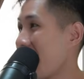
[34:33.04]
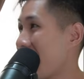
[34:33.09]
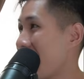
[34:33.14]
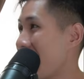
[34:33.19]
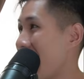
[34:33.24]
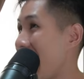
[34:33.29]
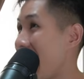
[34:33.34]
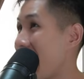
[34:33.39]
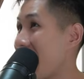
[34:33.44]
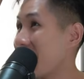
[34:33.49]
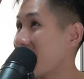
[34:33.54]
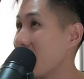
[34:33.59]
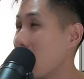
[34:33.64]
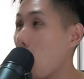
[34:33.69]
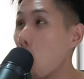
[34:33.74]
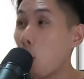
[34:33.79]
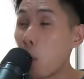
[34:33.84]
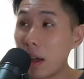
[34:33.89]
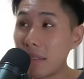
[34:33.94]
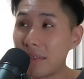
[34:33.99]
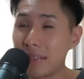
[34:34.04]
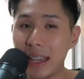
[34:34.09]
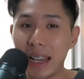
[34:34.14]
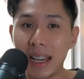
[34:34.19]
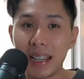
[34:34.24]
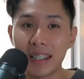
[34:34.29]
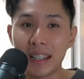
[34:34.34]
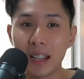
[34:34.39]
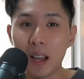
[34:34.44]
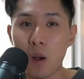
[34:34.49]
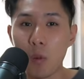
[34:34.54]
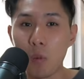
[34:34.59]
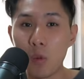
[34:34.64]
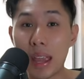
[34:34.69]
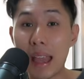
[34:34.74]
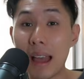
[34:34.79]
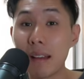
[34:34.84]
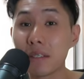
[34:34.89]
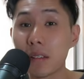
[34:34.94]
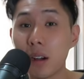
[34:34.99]
And with that, we
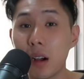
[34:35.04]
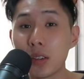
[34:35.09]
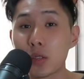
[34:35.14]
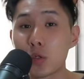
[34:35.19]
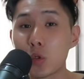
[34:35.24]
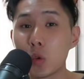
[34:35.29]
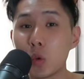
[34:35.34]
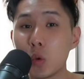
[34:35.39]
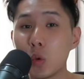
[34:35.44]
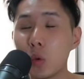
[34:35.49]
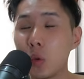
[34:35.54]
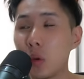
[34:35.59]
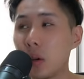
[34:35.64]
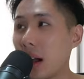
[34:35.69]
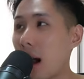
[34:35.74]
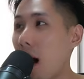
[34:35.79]
have gone through